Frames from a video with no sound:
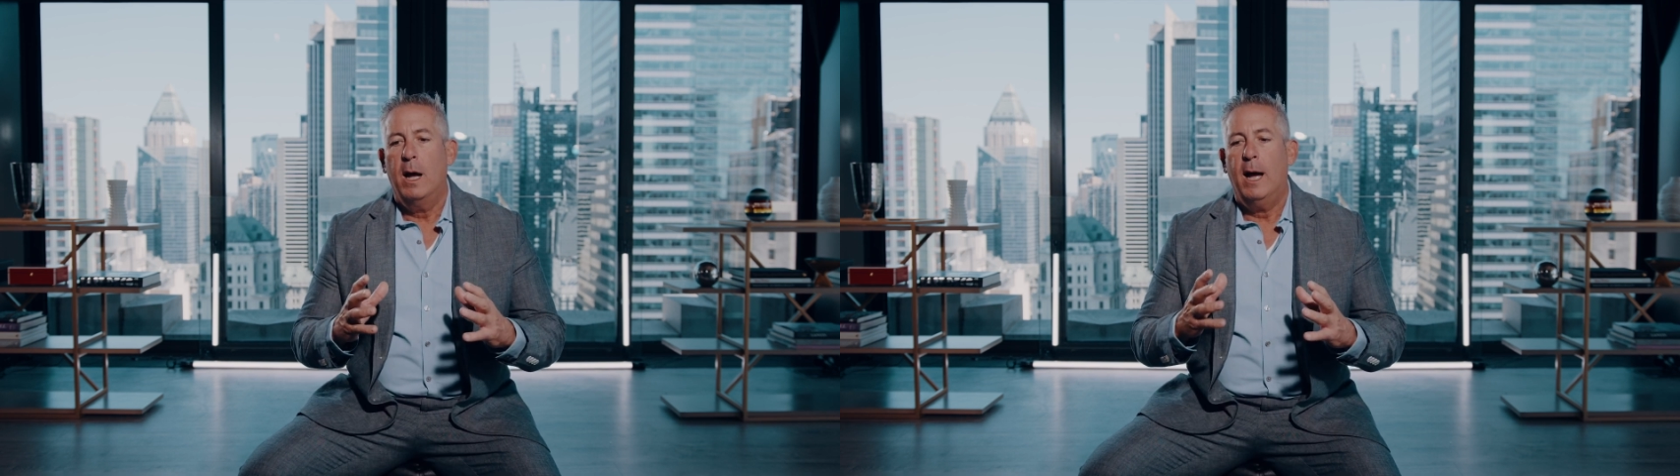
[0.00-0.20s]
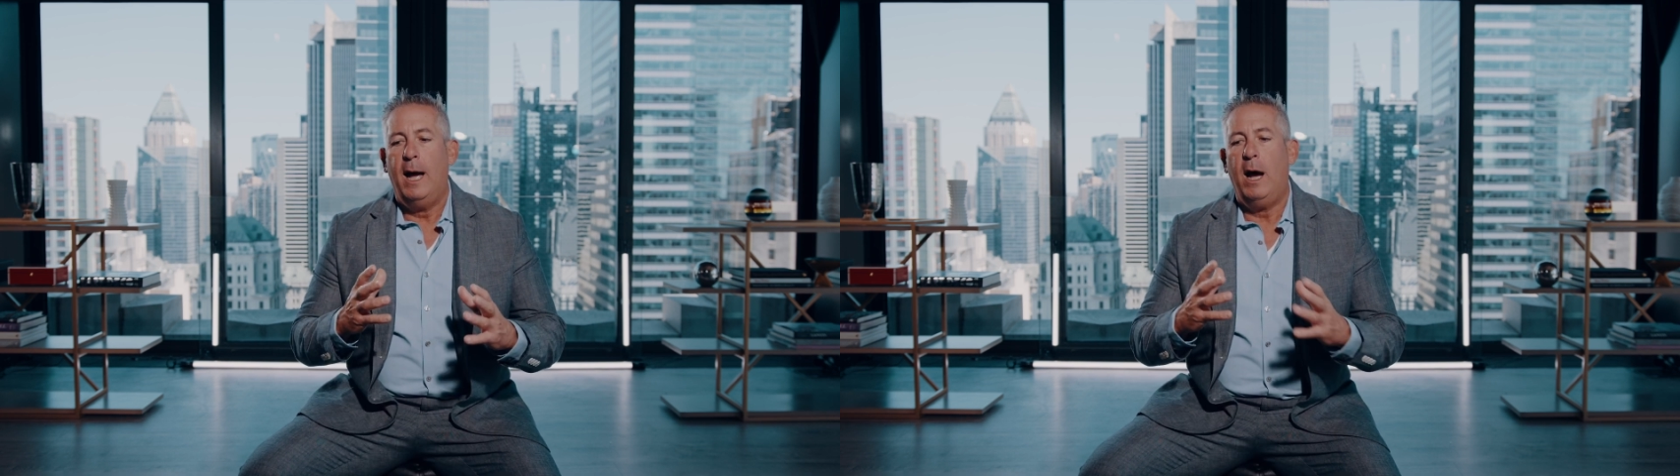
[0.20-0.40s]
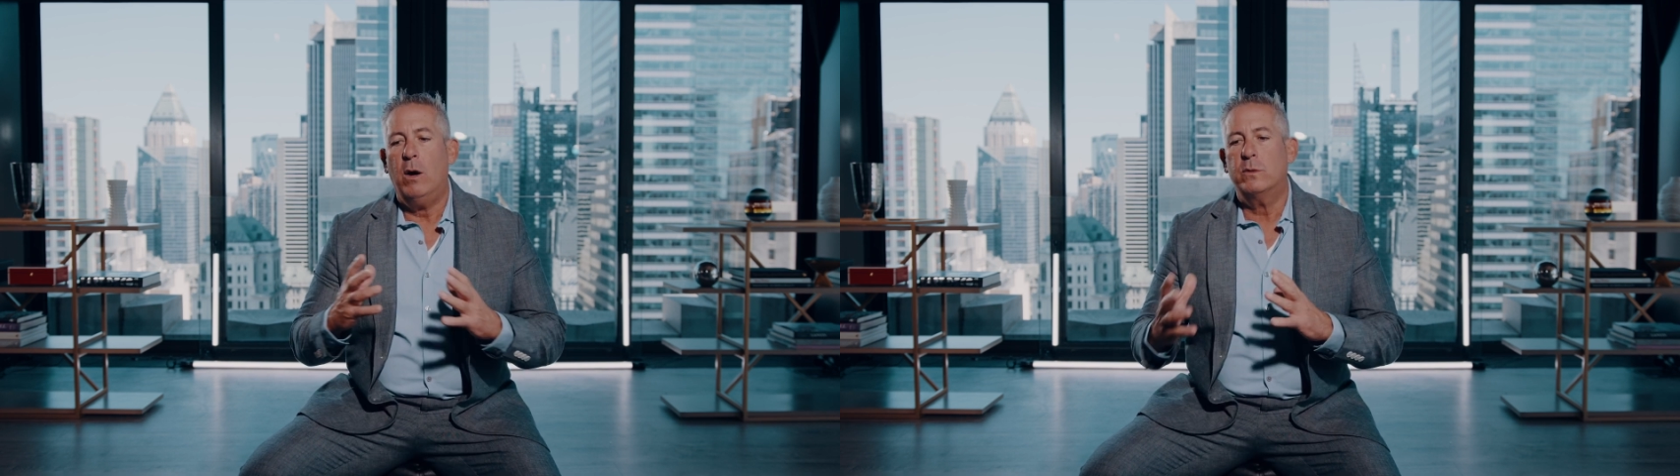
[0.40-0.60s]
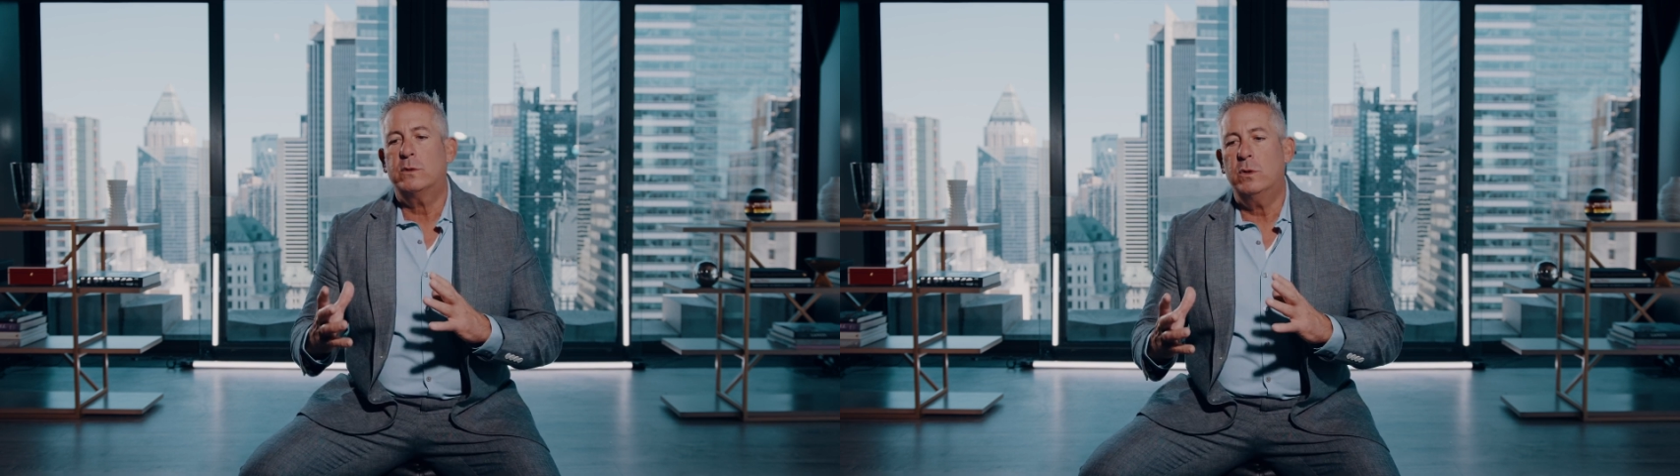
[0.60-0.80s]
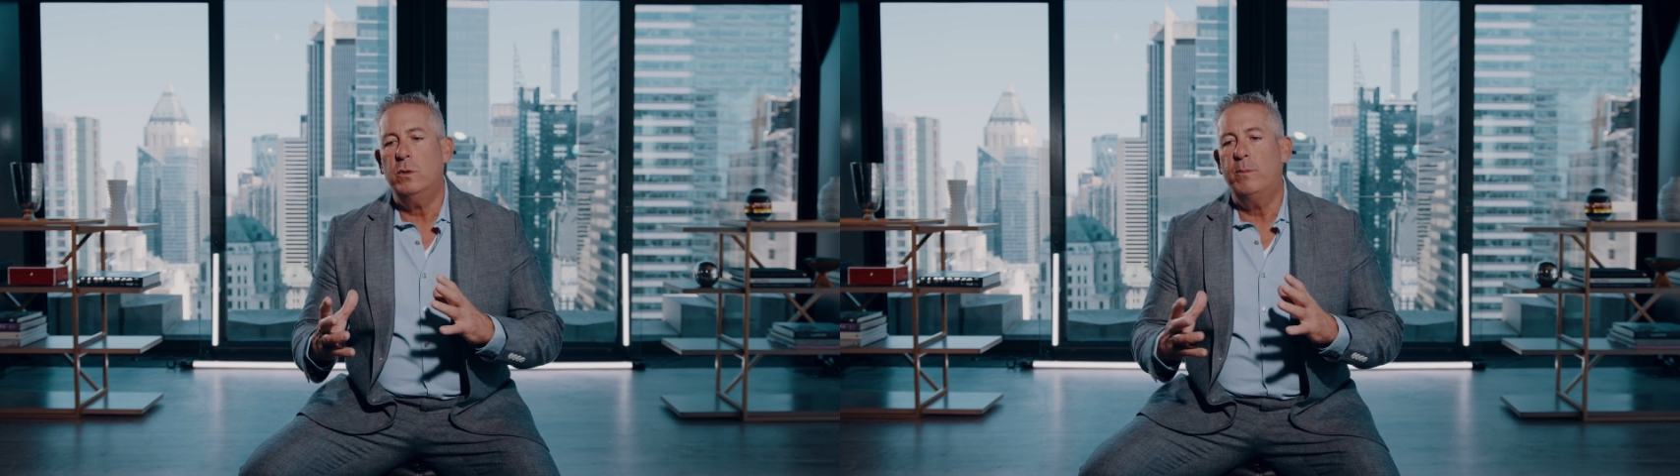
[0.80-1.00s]
how
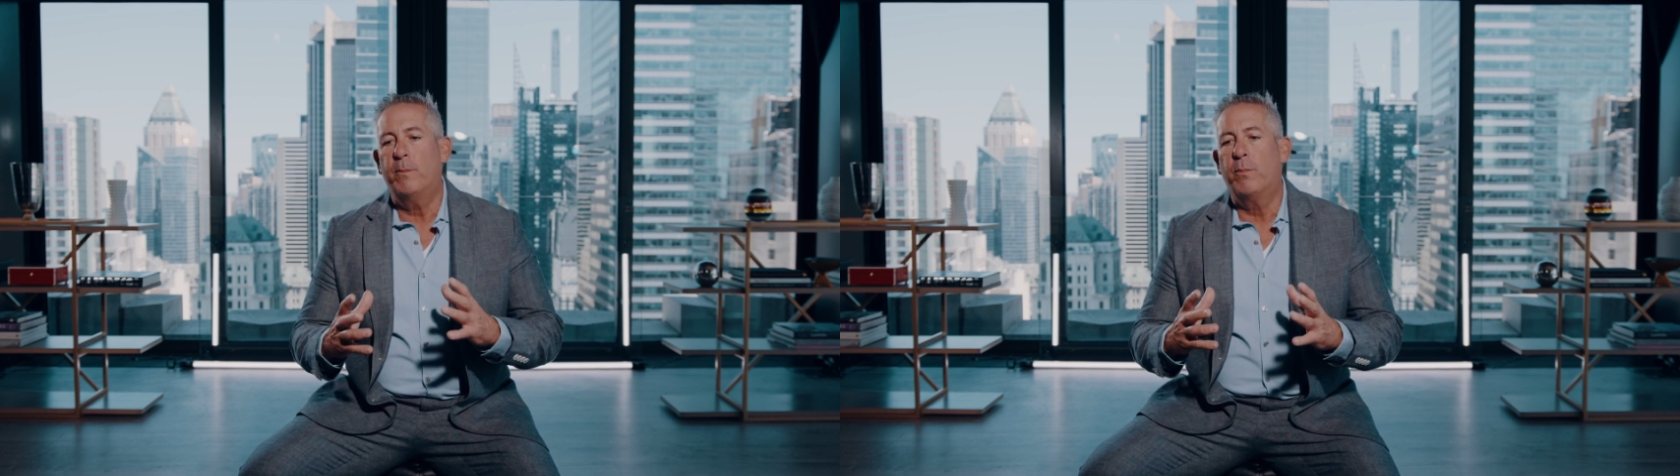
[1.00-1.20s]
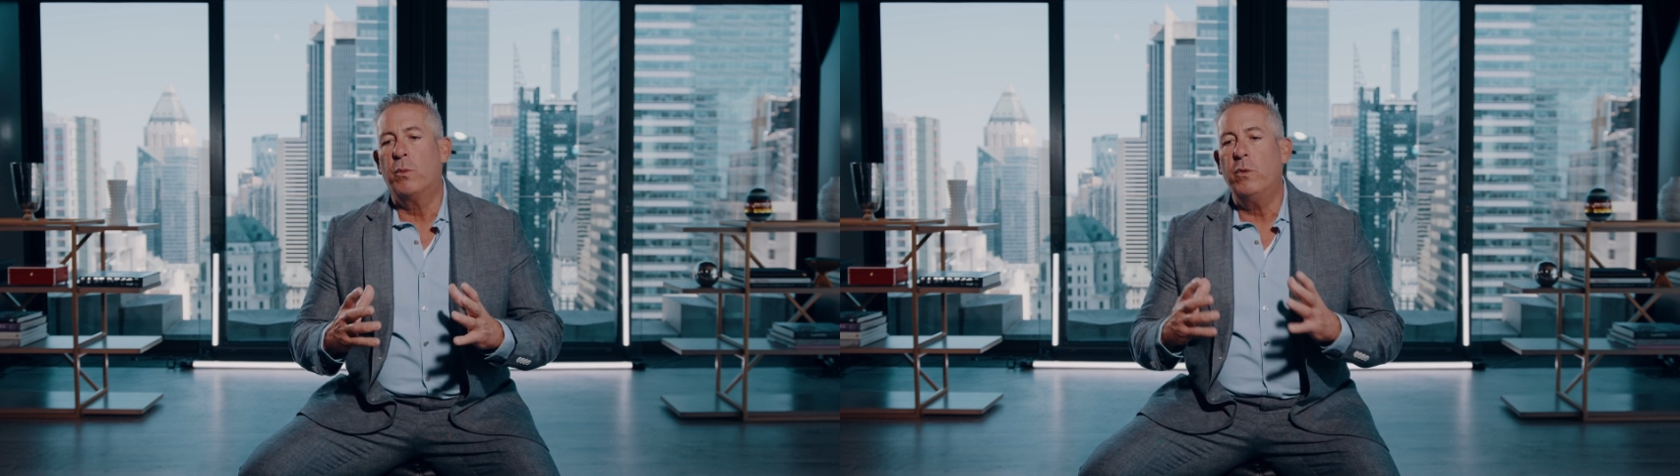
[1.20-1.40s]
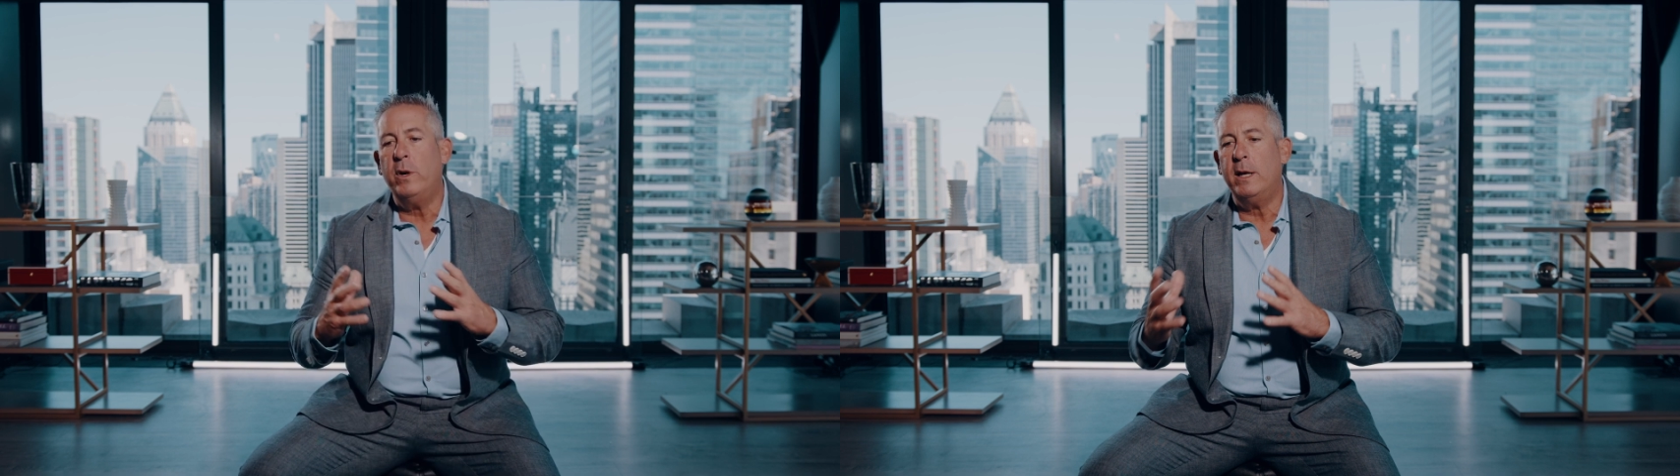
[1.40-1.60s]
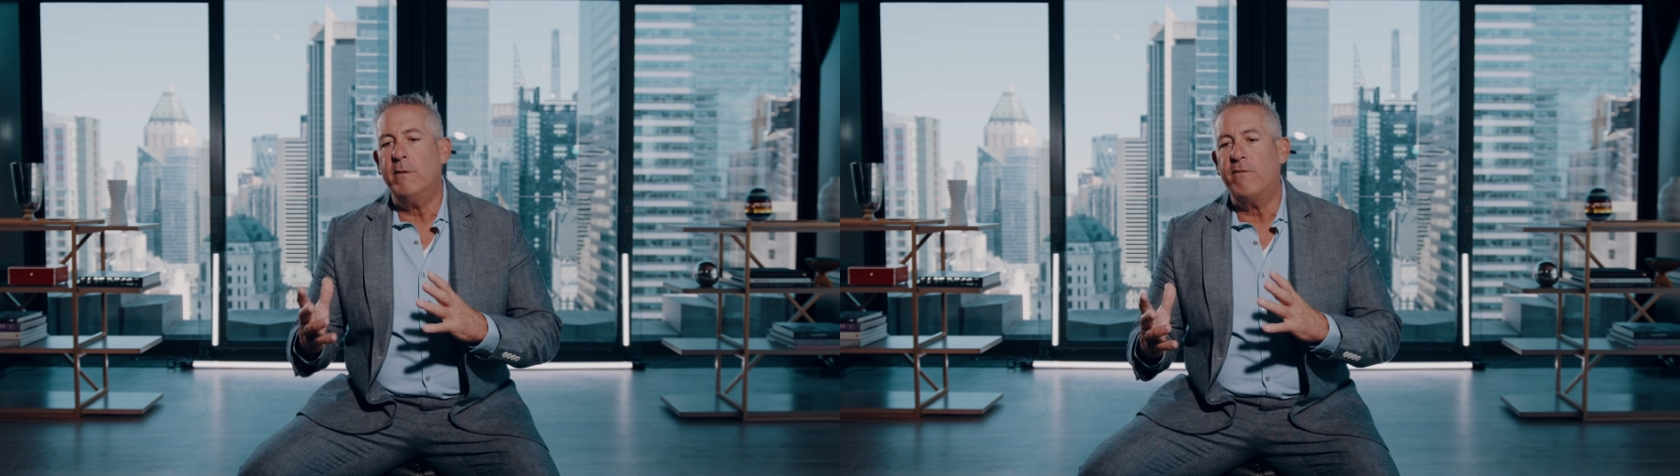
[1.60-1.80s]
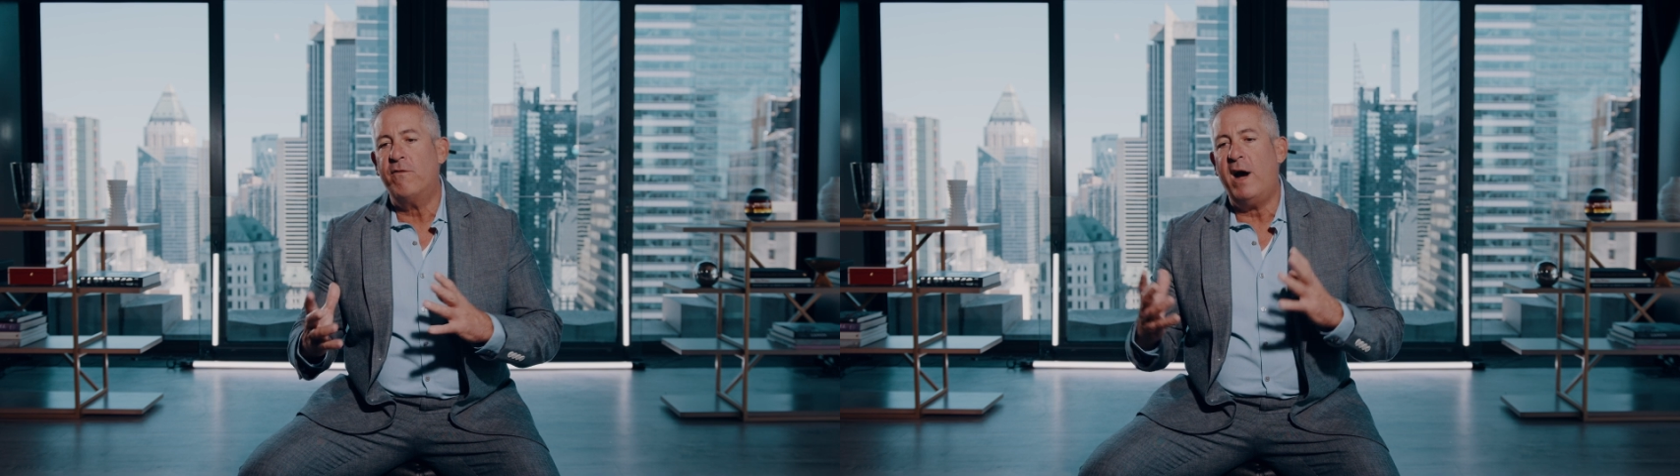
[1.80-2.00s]
to
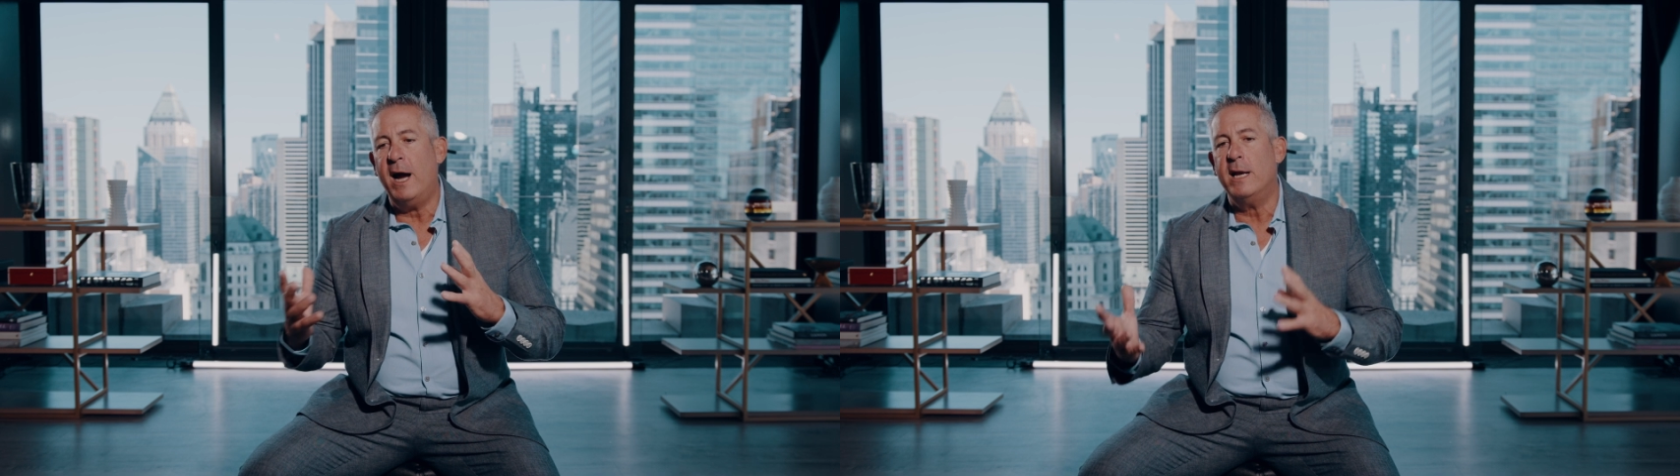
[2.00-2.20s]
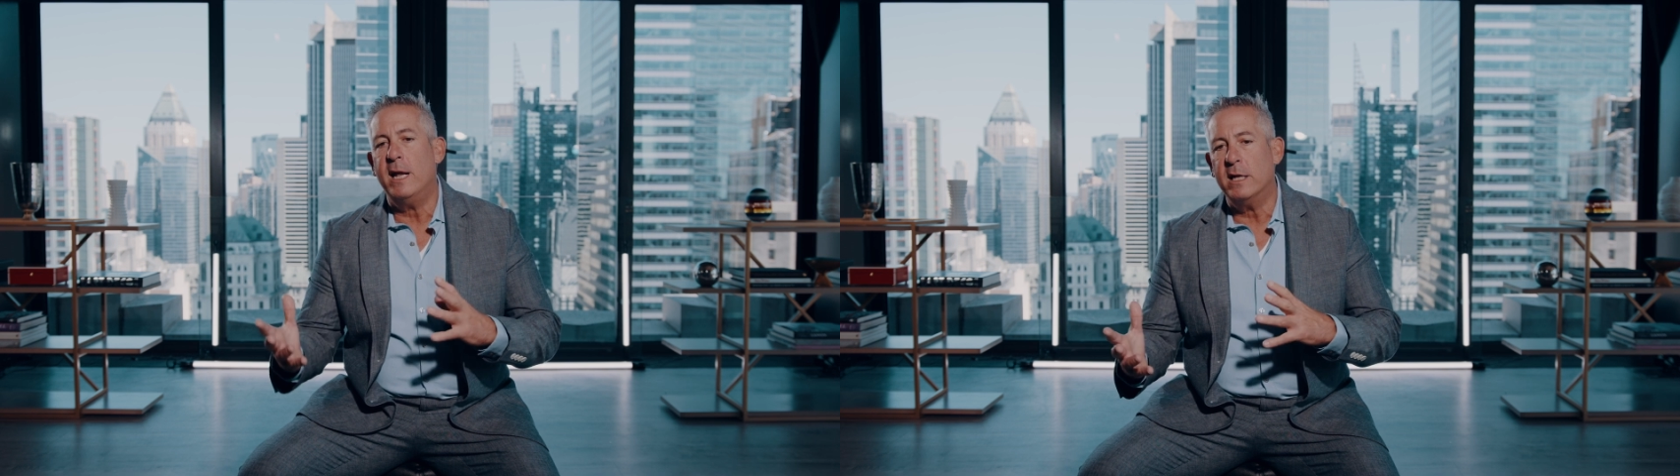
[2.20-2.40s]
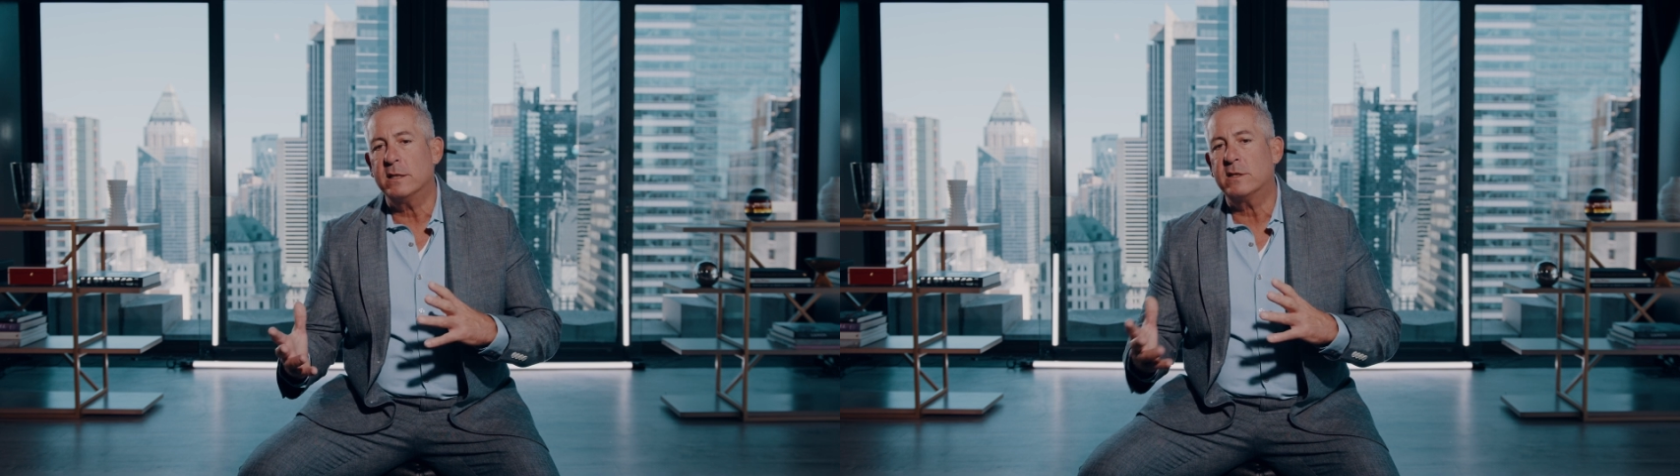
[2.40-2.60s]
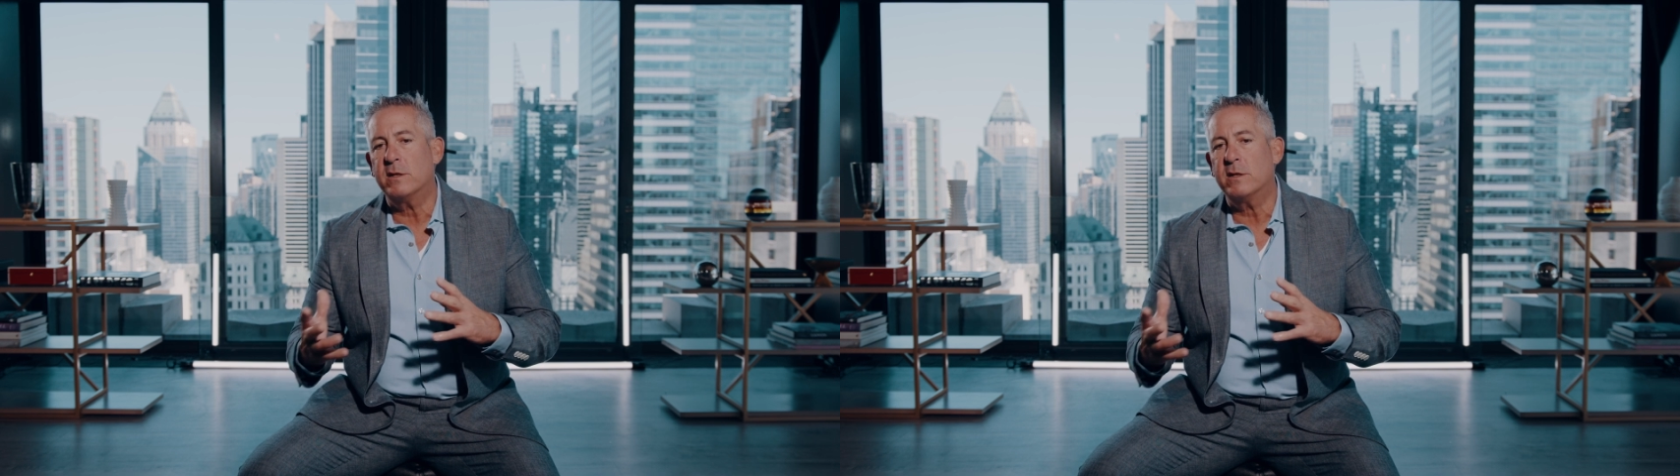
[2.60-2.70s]
bring finance